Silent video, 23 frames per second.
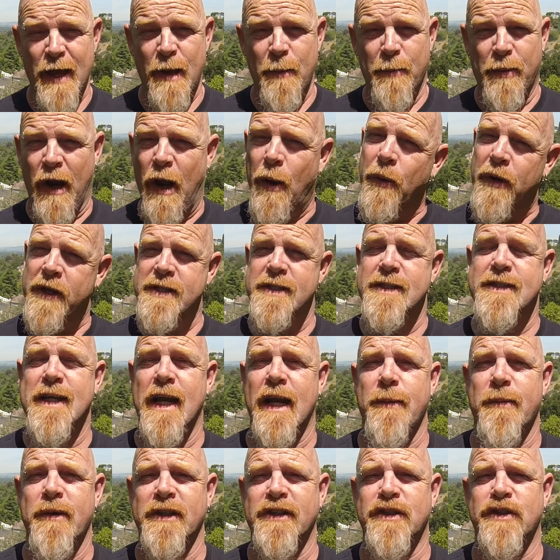But I wanted to tell
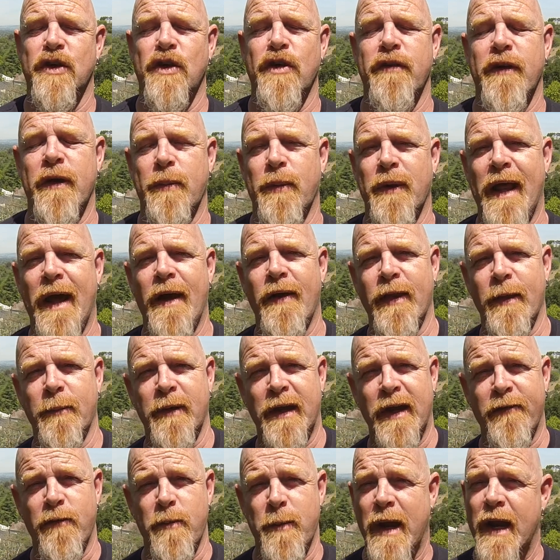you my story without them
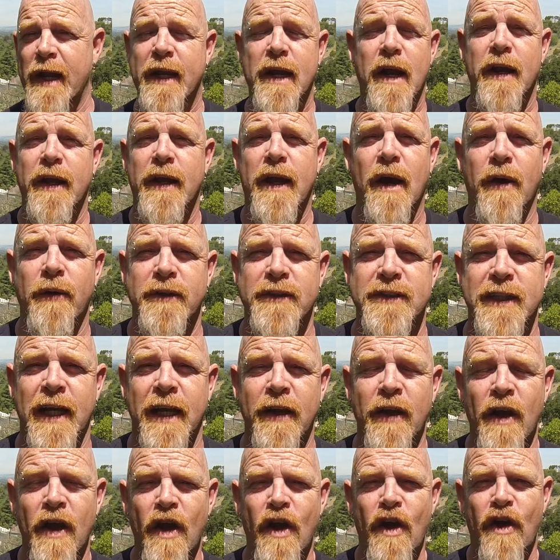giving me any kind of coaxing
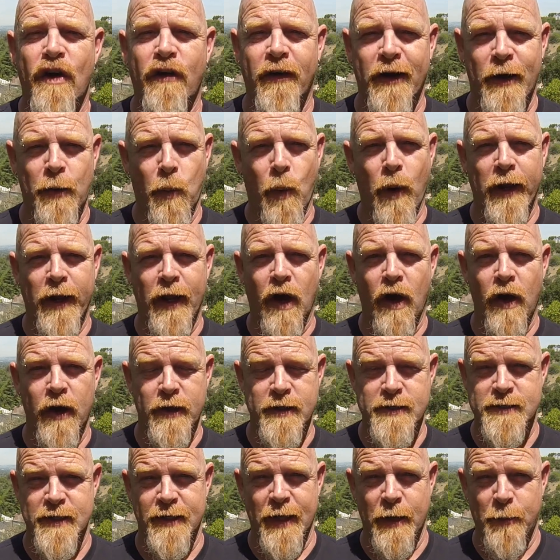or any
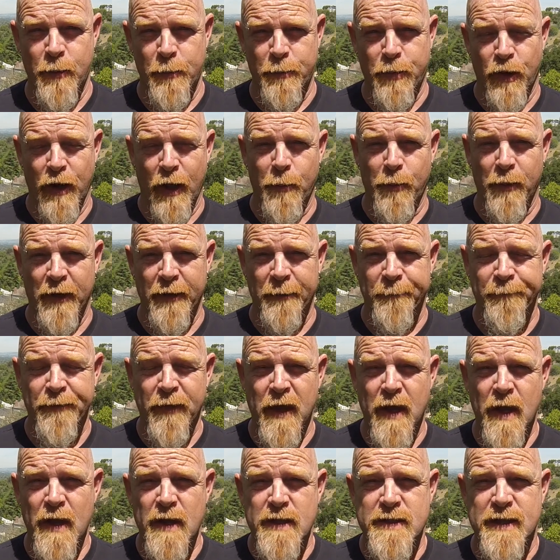one-liners that they would put up with.
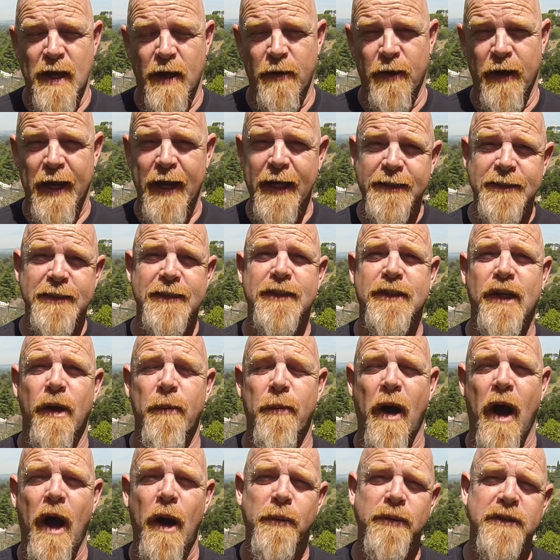So here's the scoop.
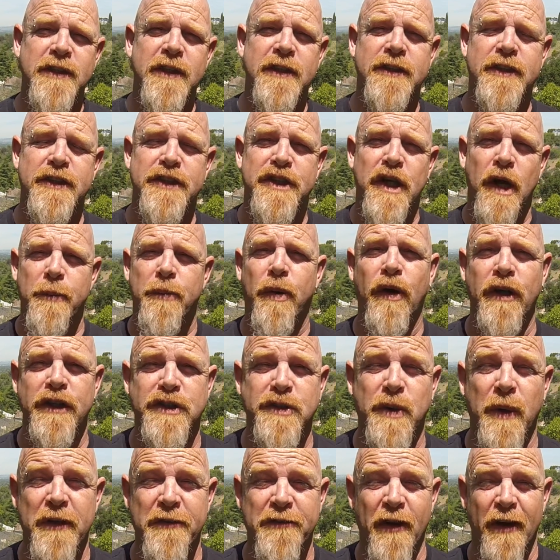I was at the Joe Polish
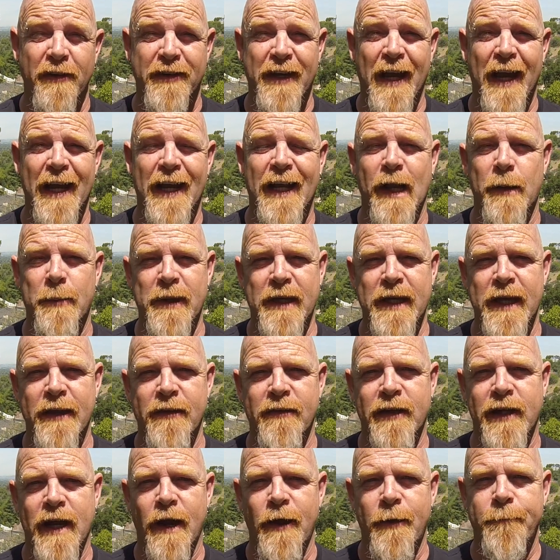25k club a year
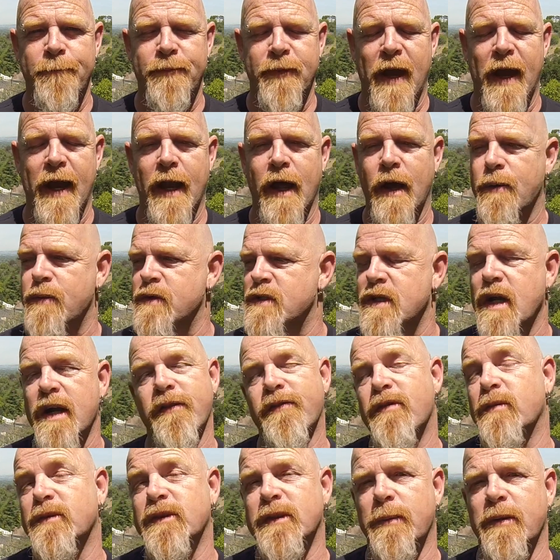ago and I was learning
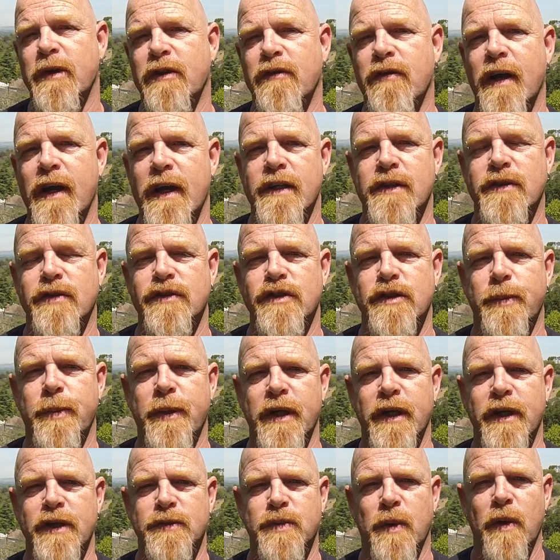from some of the greatest
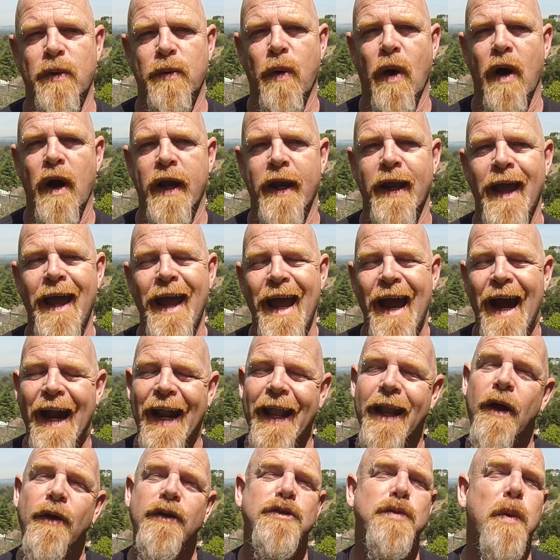entrepreneurs worldwide. And I
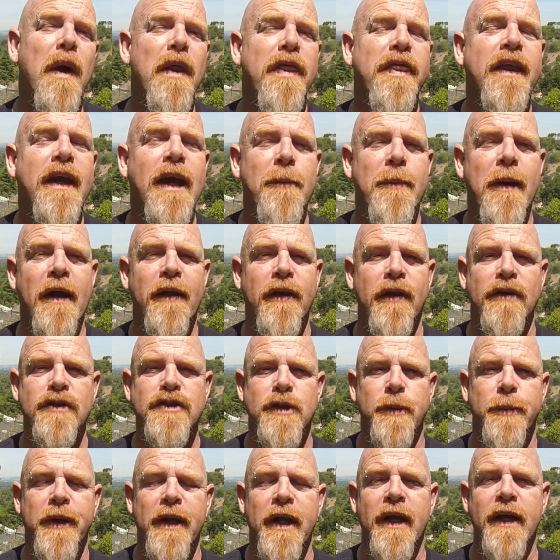noticed one thing about the
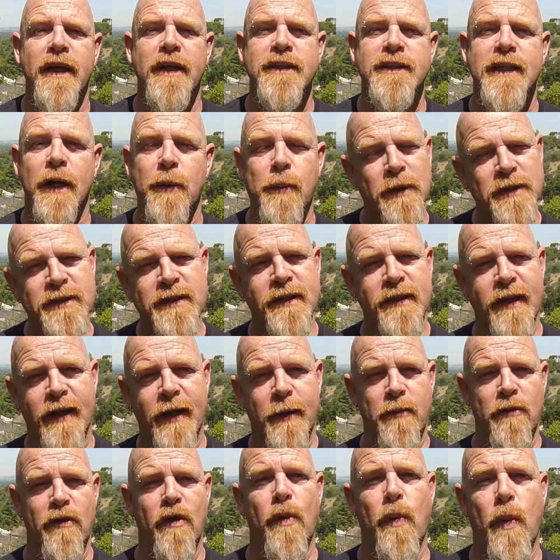entrepreneurs, and it wasn't that they
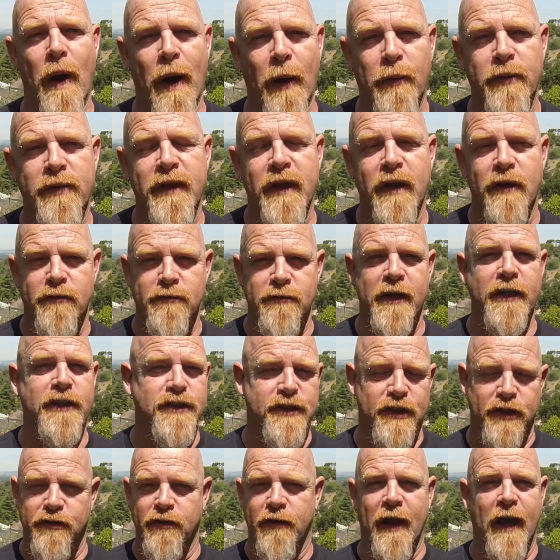were all wealthy and rich
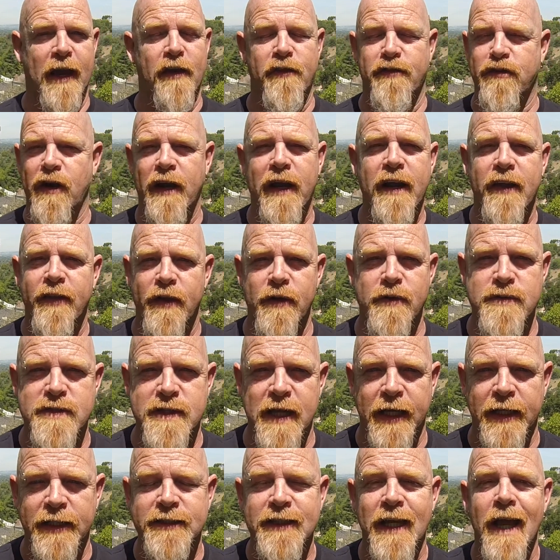and creative or any of those
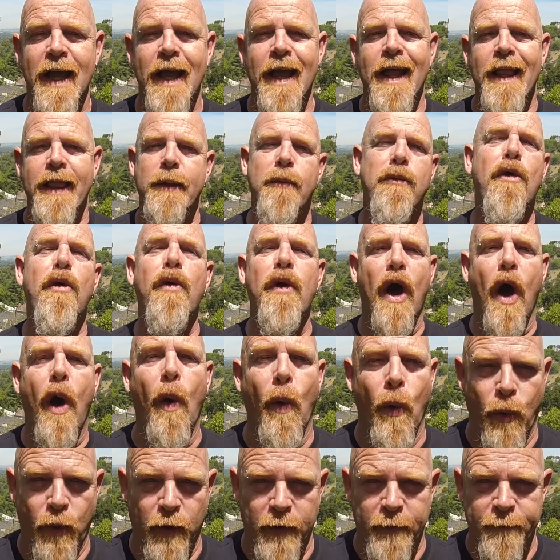things. They were all
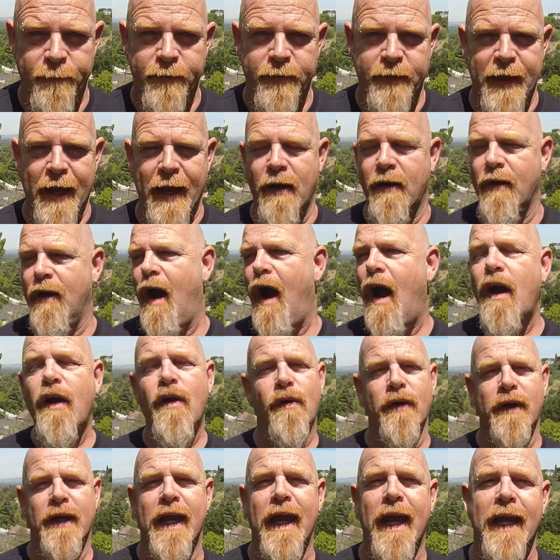old. Now, I
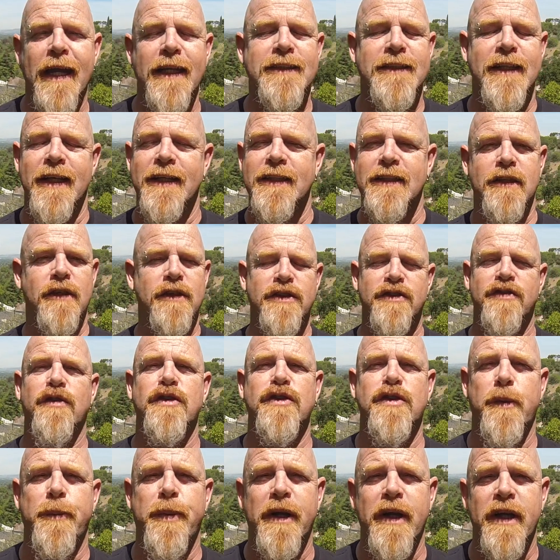got kids and there's lots of
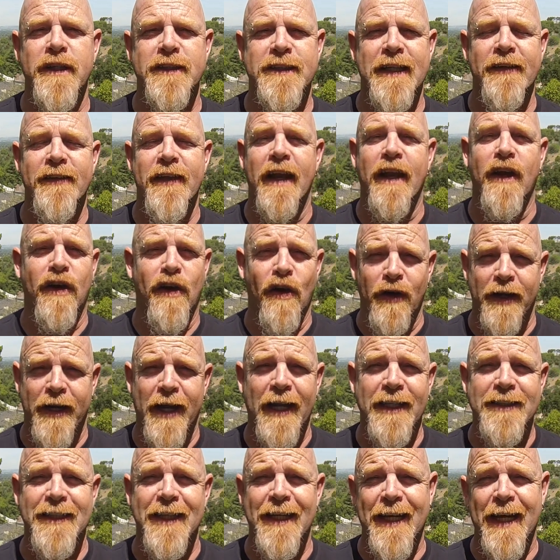entrepreneurs out there that got
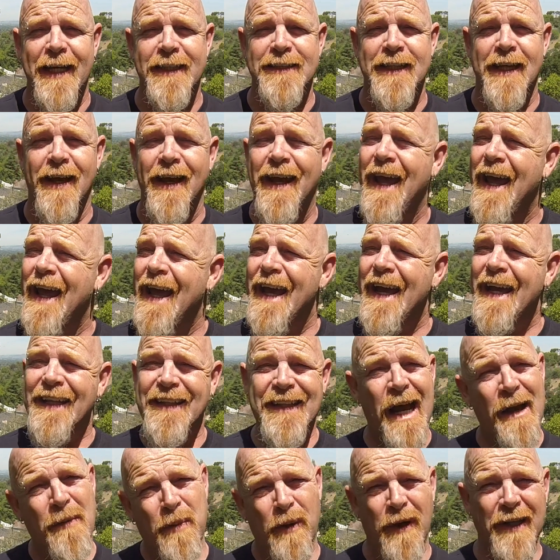kids, and the kids are like,
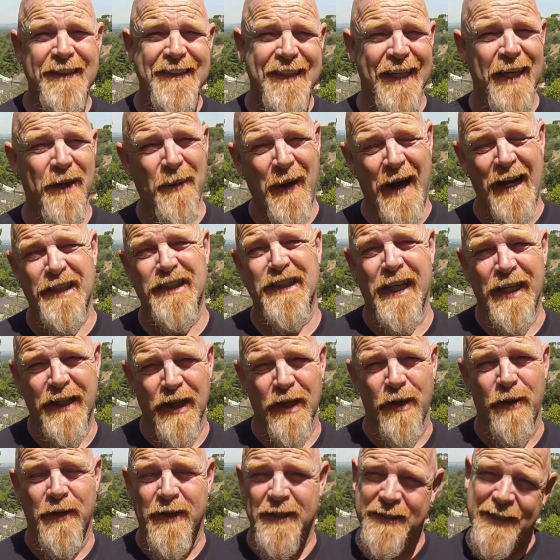Dad, what is it you actually
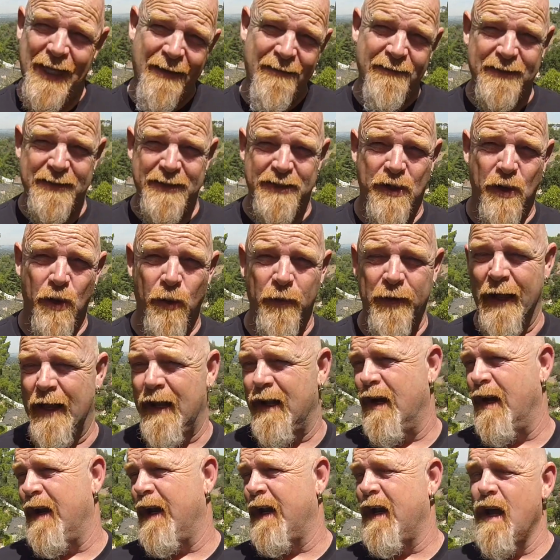do? Because they're at school, they're
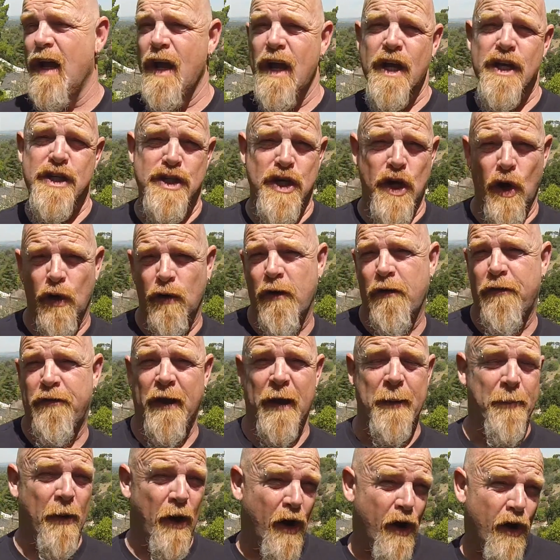learning geography,
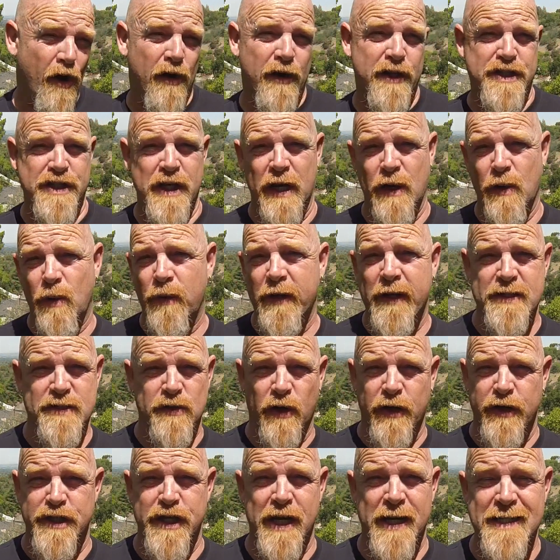biology, all these
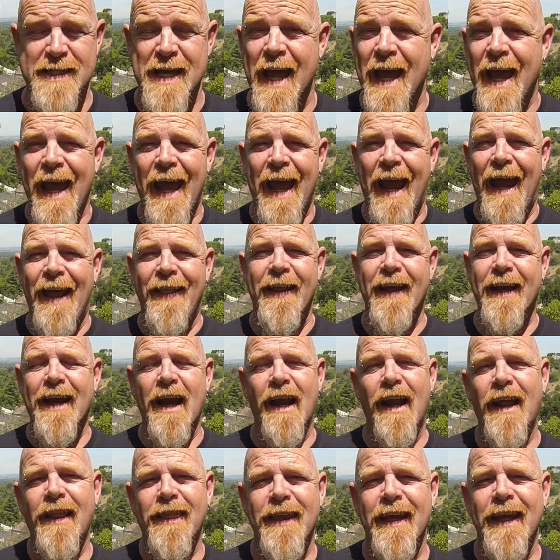ologies, and they're
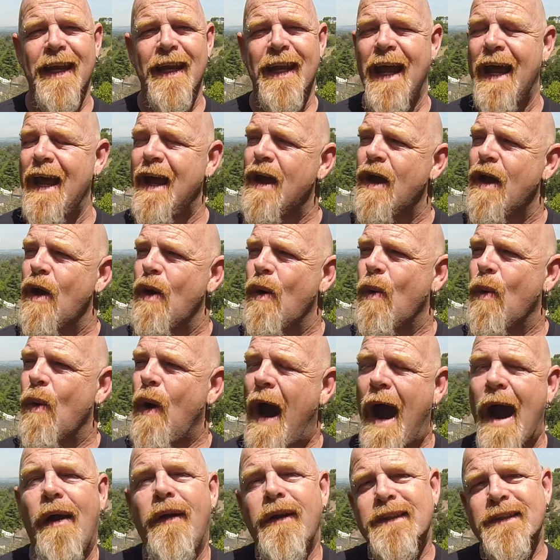kind of thinking,
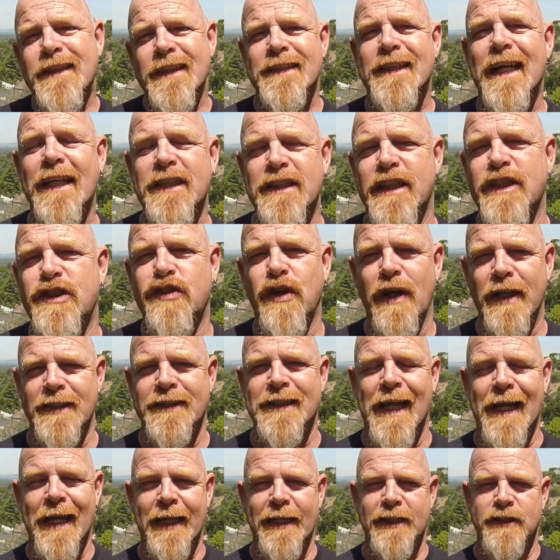how does this actually
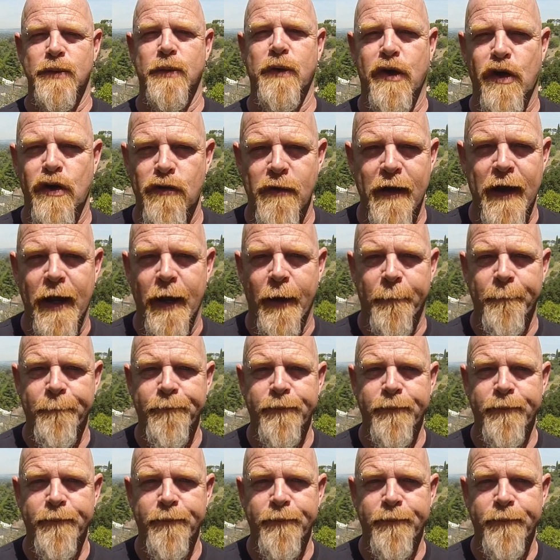translate into a career?